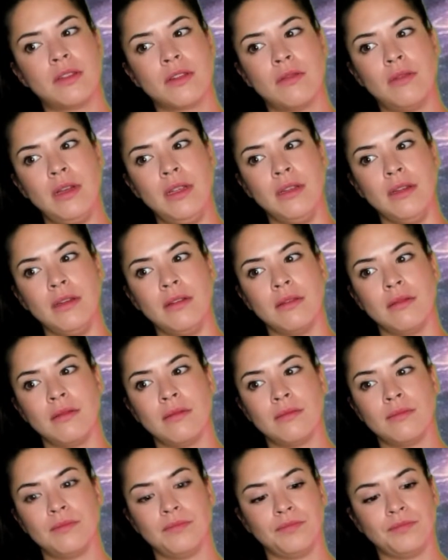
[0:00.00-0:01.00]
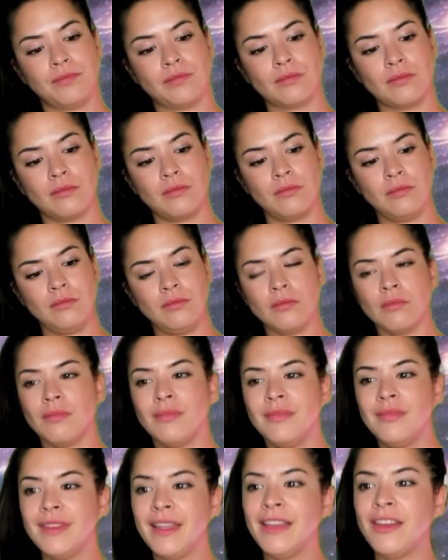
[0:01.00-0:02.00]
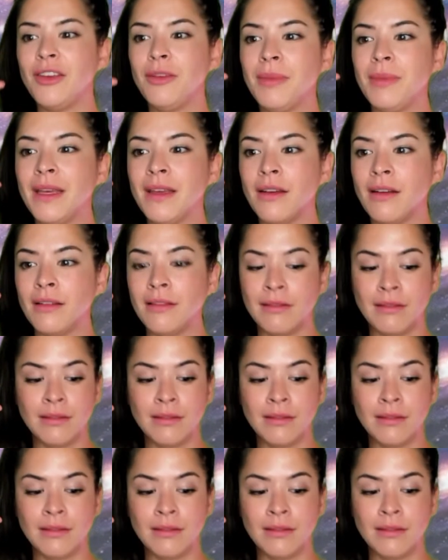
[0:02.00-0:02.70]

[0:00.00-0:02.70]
screen. Thank you, Vega.